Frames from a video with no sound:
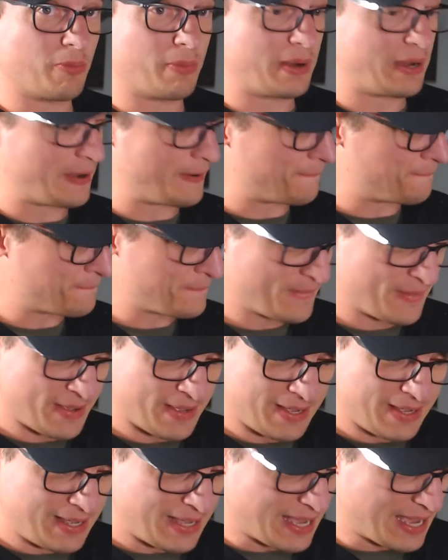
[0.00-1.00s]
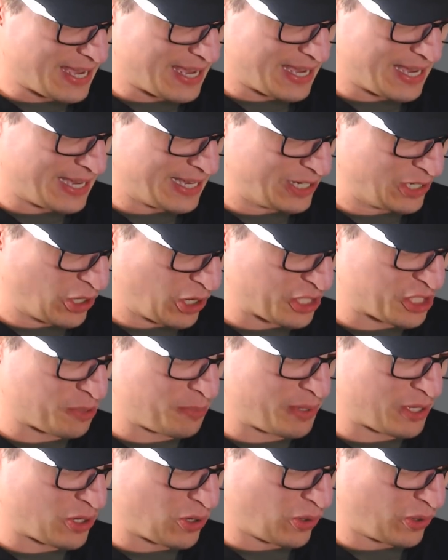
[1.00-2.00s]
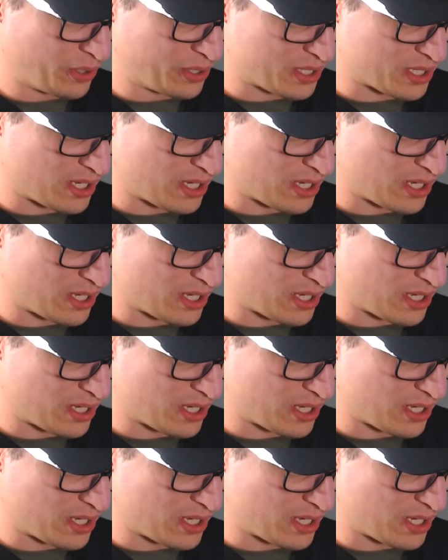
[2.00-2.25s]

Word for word: but uh, not to be caught.